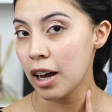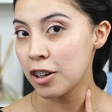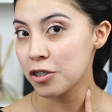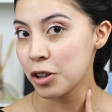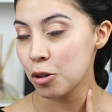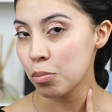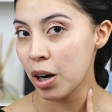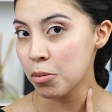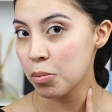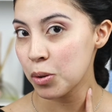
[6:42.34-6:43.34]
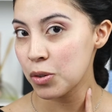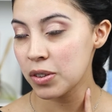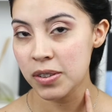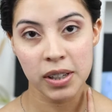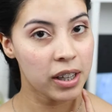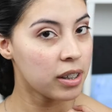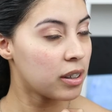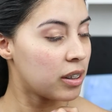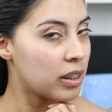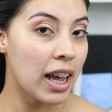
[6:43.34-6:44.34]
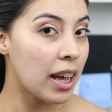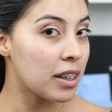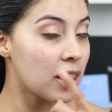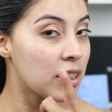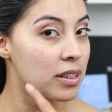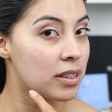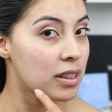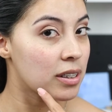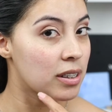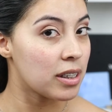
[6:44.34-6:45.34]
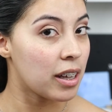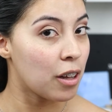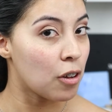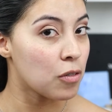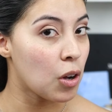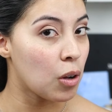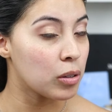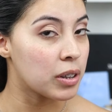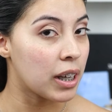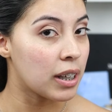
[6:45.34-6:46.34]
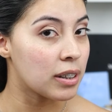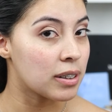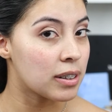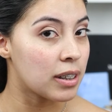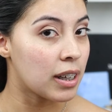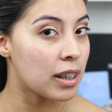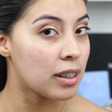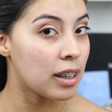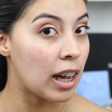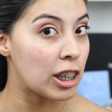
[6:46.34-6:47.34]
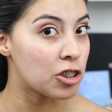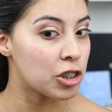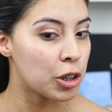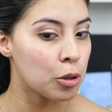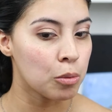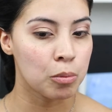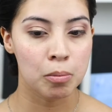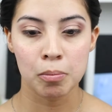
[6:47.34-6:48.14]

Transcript: eyeshadow primer potion side, and this is the e.l.f. All Day Stay eyeshadow.